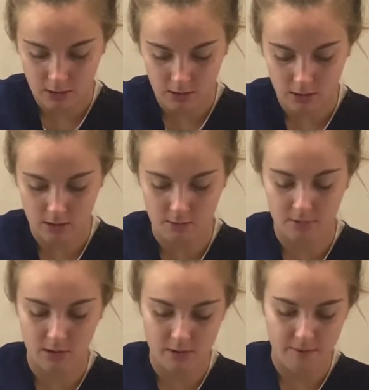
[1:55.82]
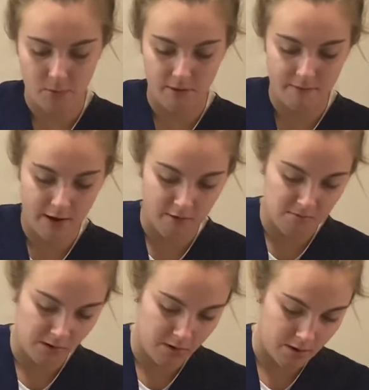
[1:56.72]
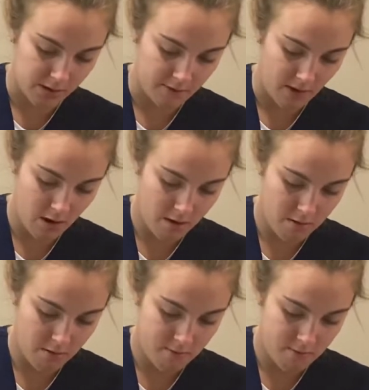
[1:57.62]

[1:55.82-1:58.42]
and put the 0.5 milliliters of air.